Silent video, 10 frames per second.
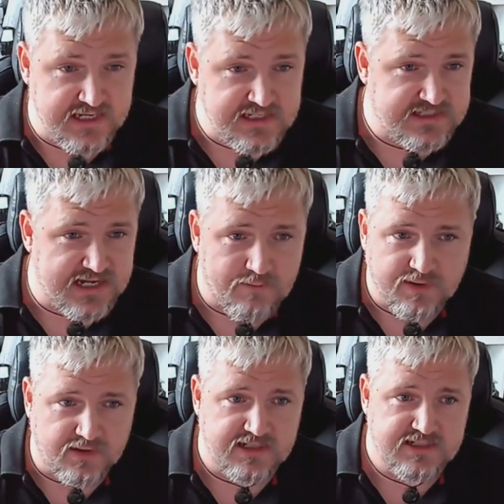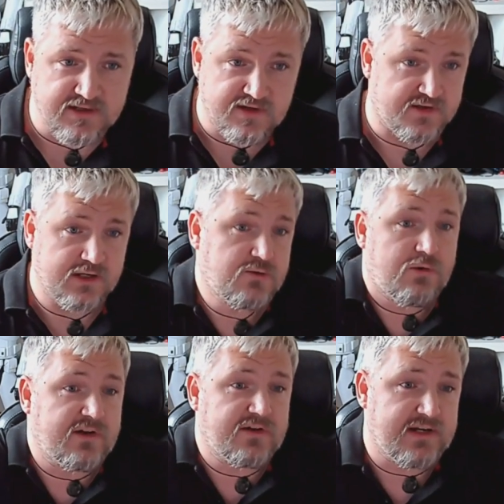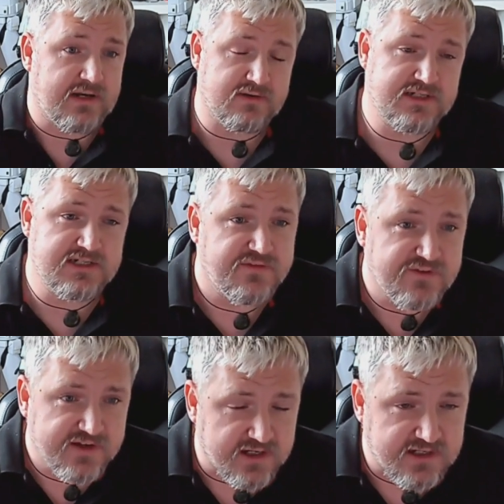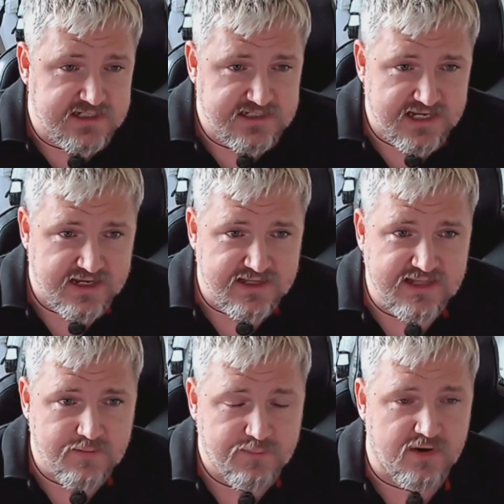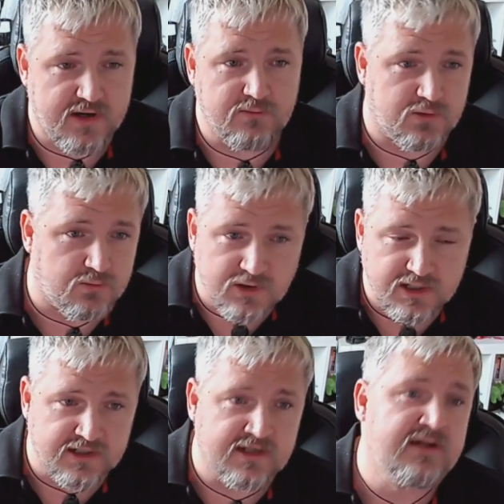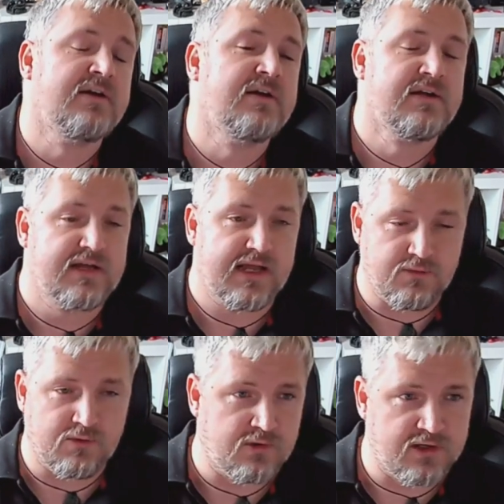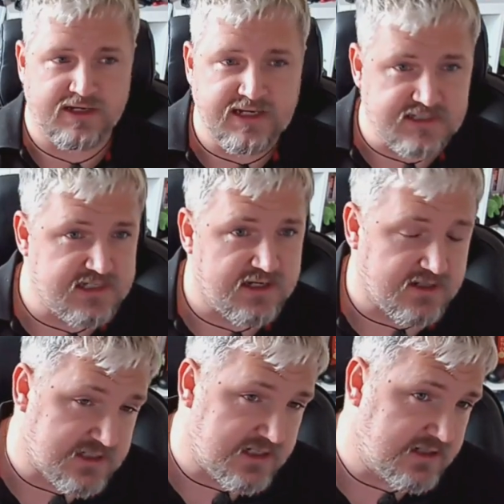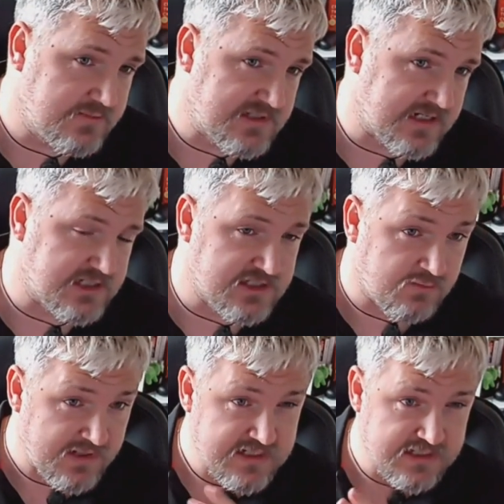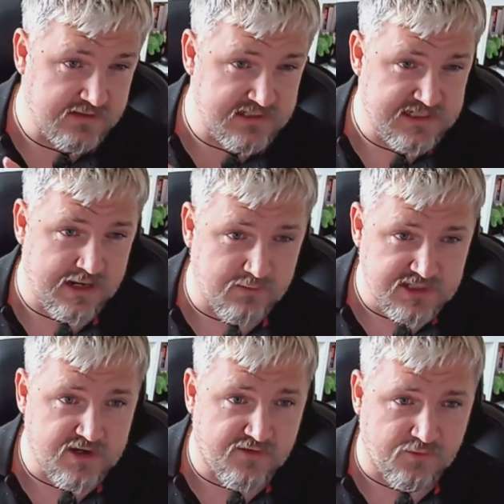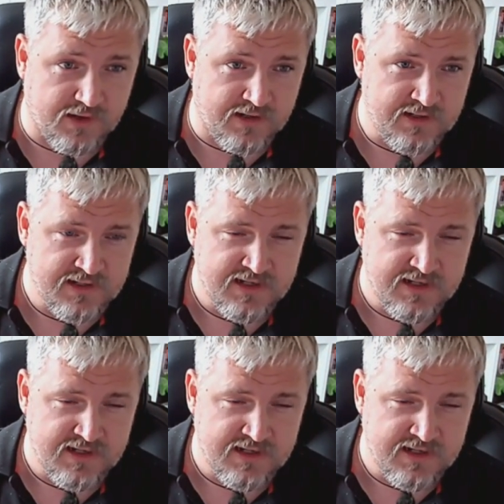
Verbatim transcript: CE stamp on it, a quality, you know, a certificate to say that that product will work it will work in certain circumstances. We need to do the same with software.